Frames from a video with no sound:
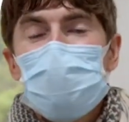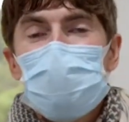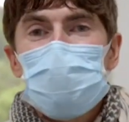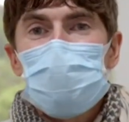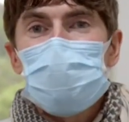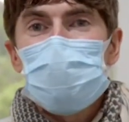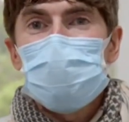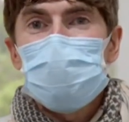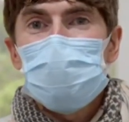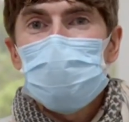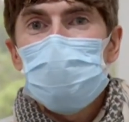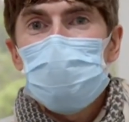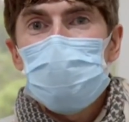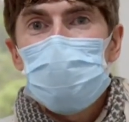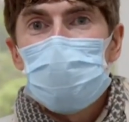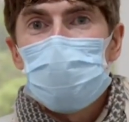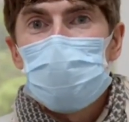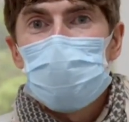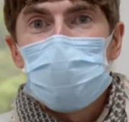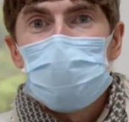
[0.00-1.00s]

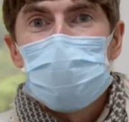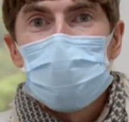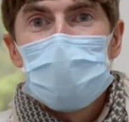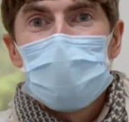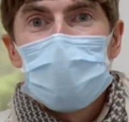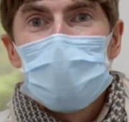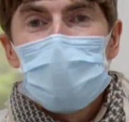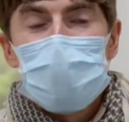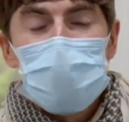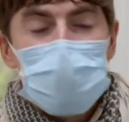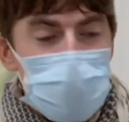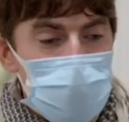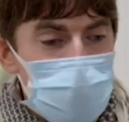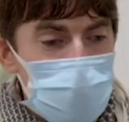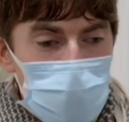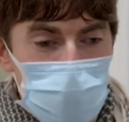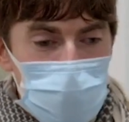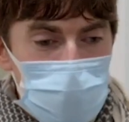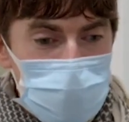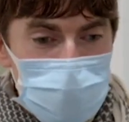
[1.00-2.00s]
conservation. This is
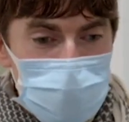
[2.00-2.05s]
not